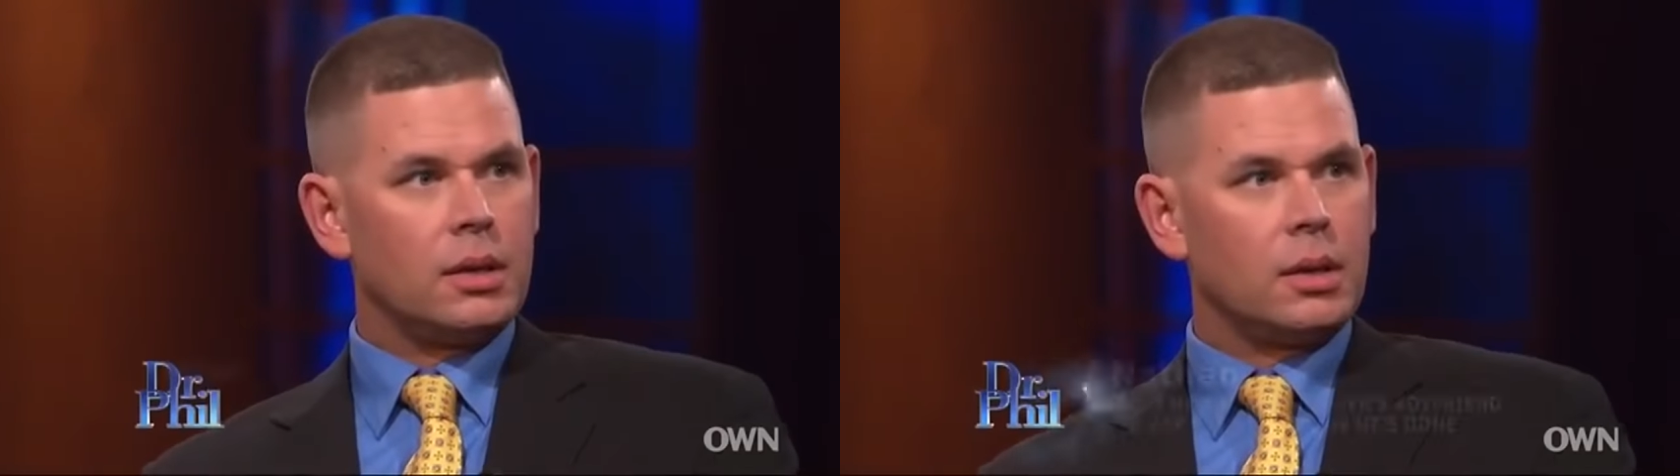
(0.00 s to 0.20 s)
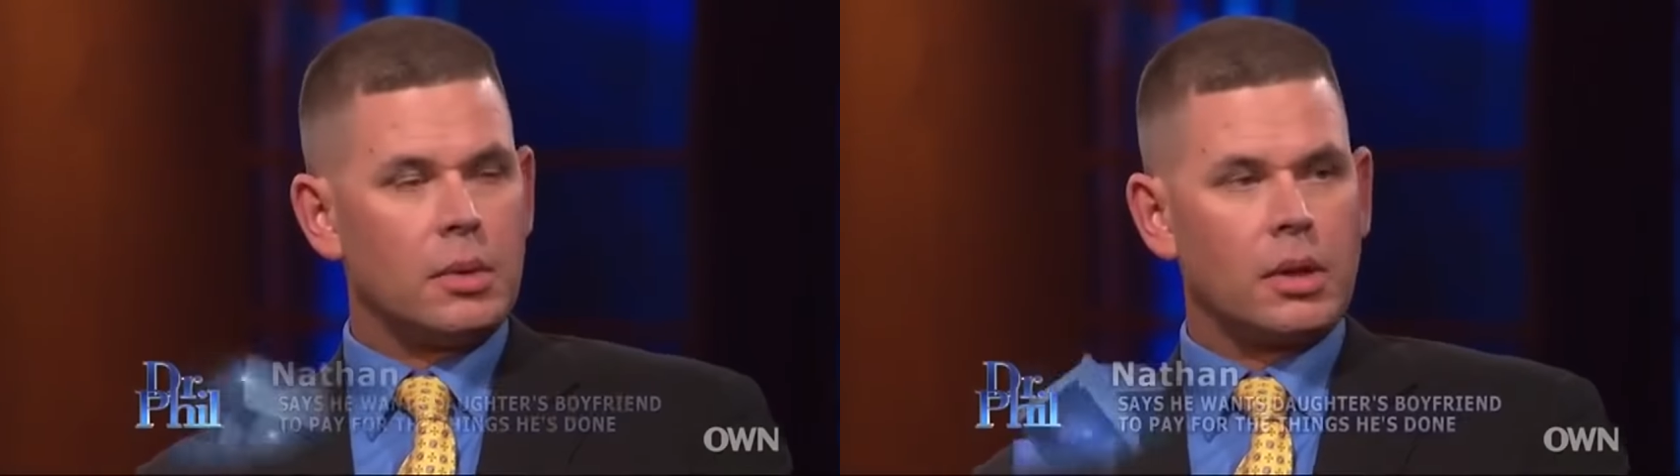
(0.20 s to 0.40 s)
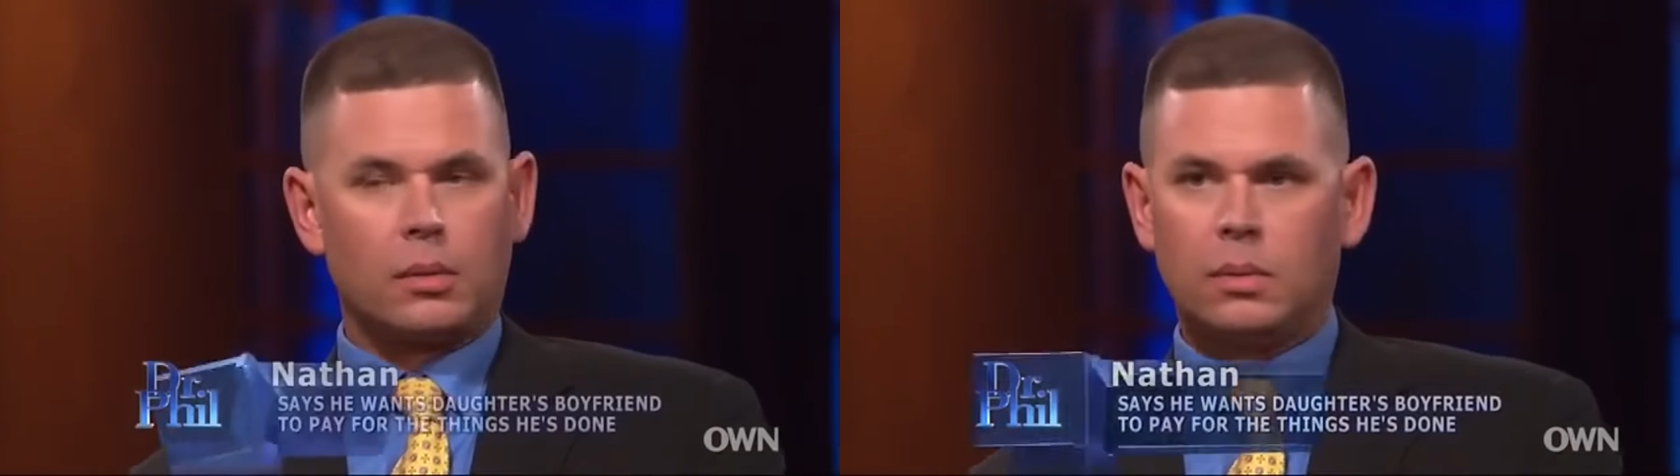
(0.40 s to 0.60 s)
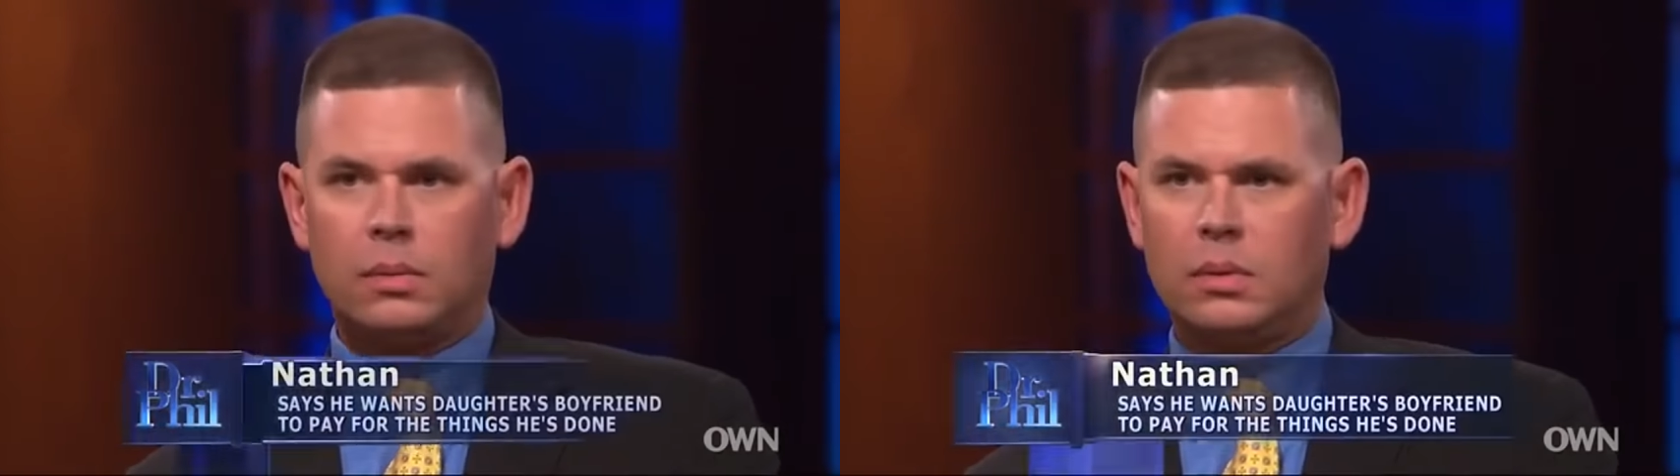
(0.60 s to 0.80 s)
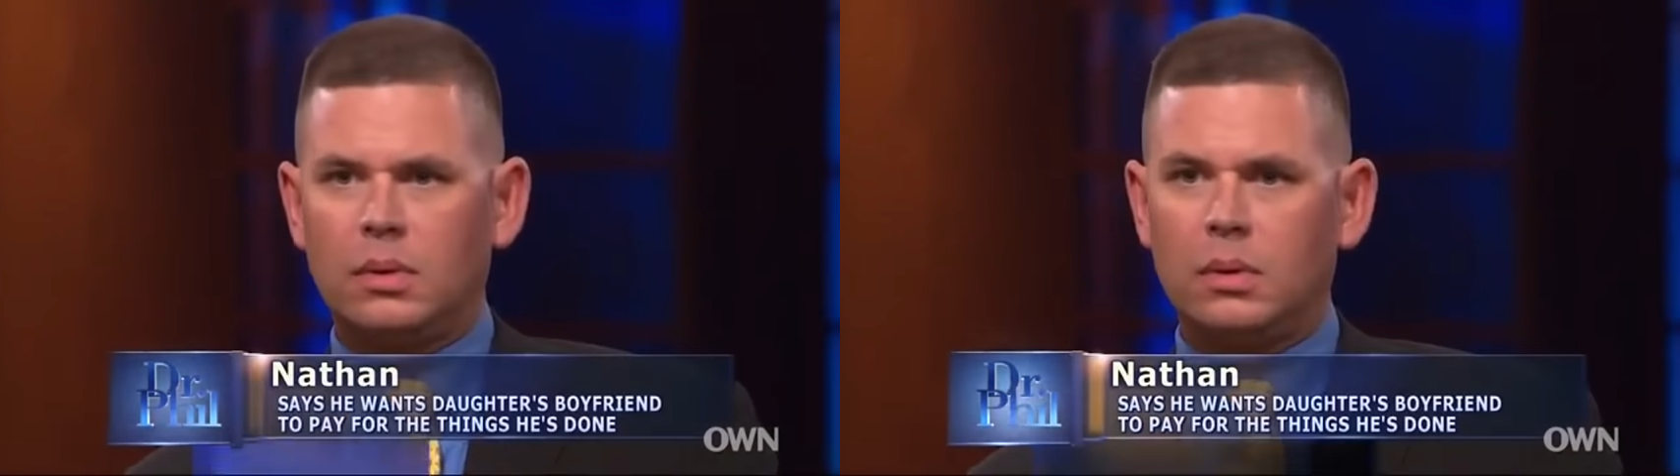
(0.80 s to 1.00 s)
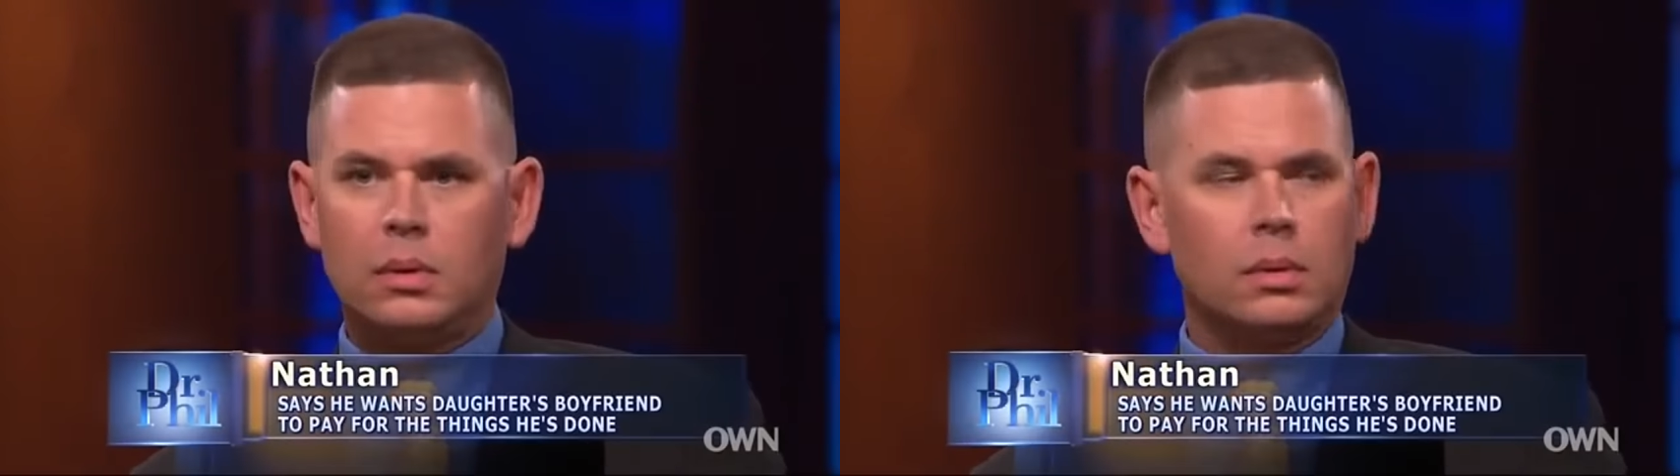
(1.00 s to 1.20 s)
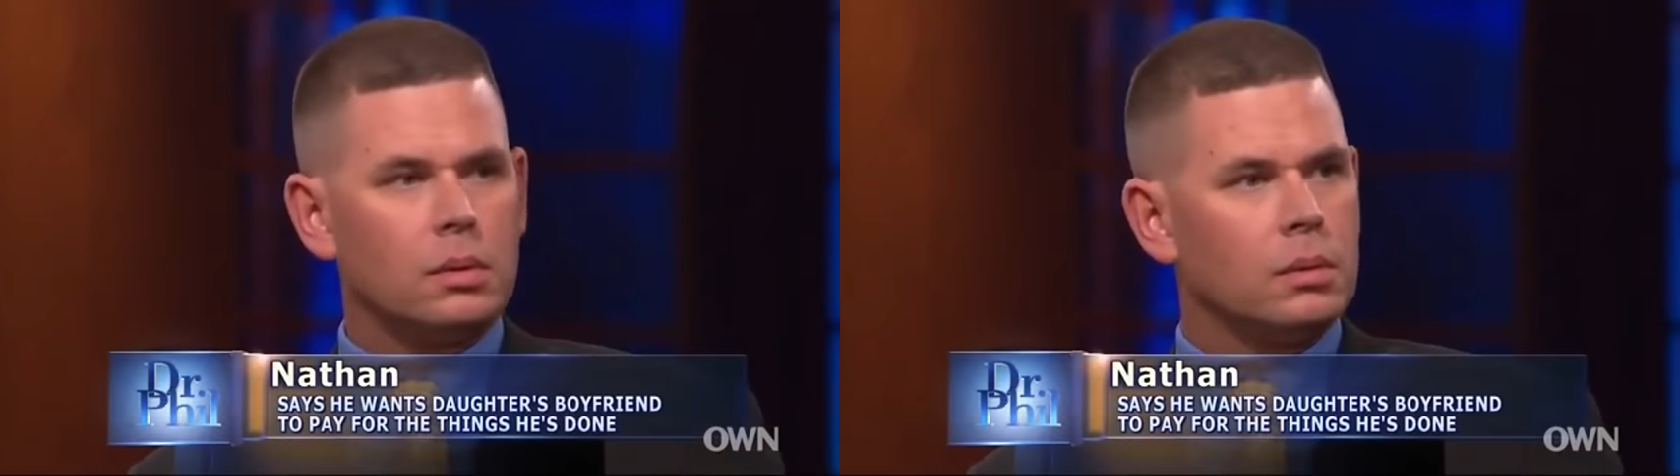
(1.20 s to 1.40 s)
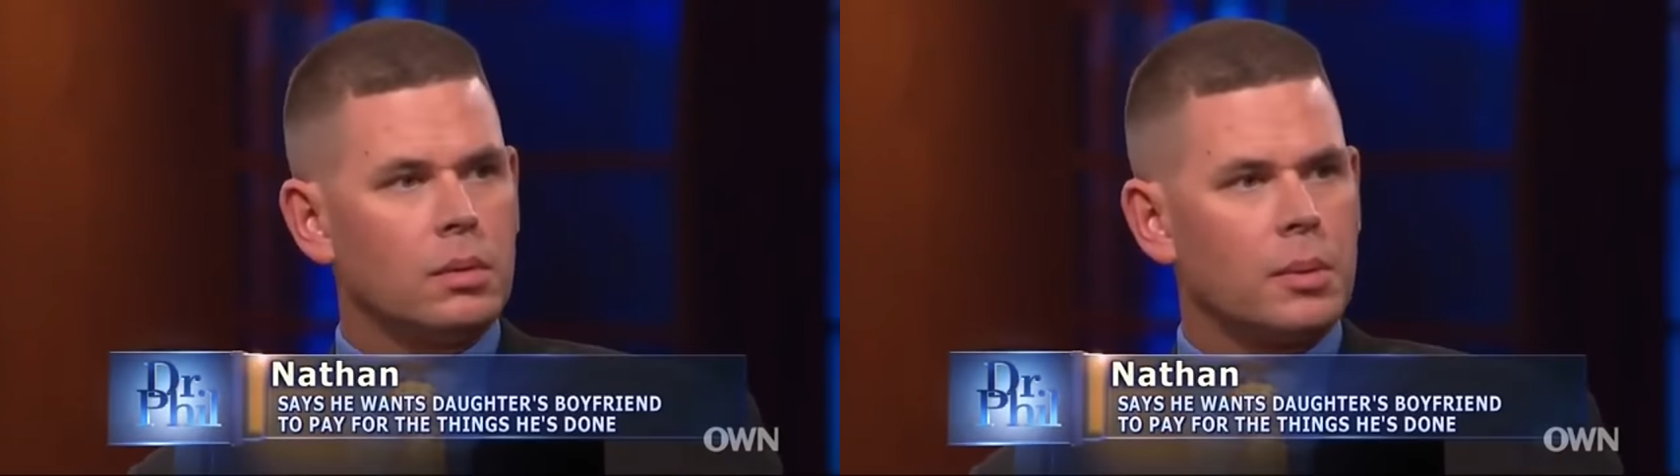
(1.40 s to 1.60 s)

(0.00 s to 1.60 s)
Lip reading: I mean, like, what